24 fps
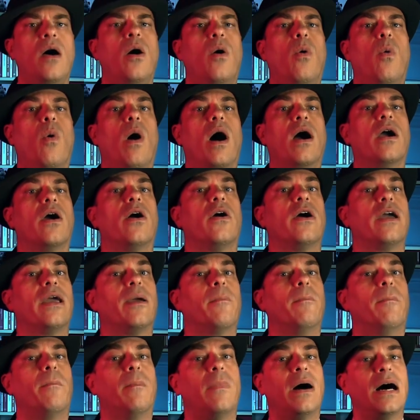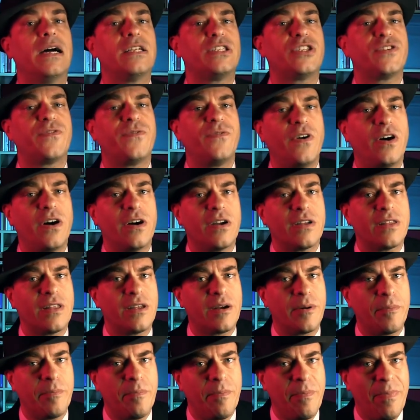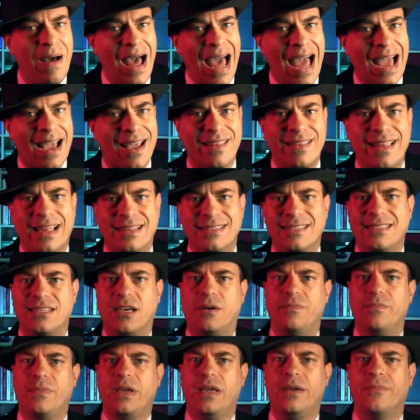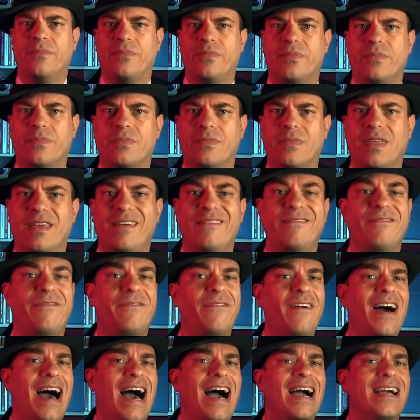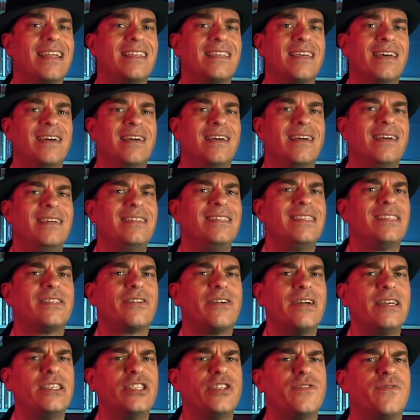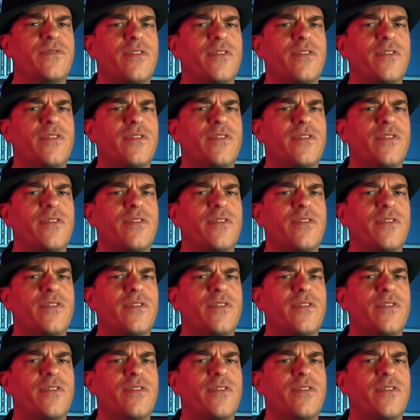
one going much further back than Zombie. In fact, it stretched